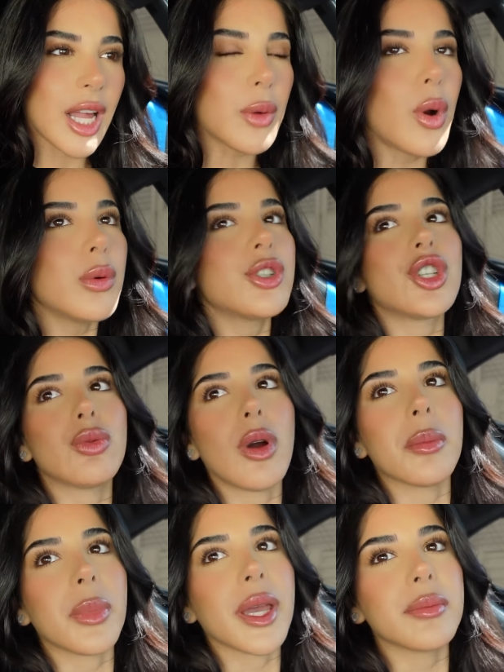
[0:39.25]
Like, what would you
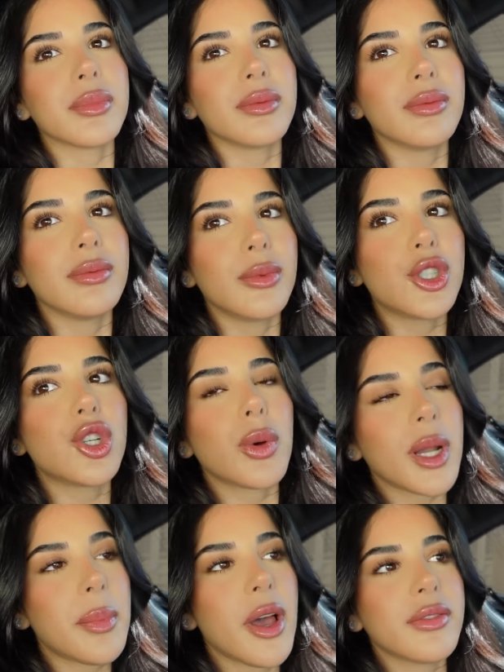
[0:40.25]
want, babe? Would you
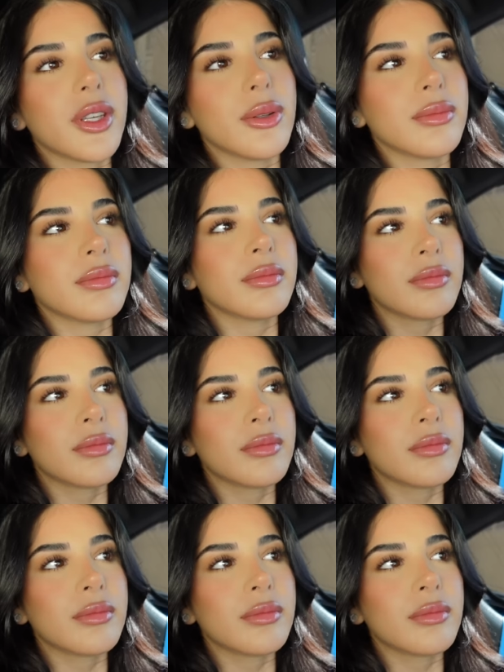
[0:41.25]
want a perfume?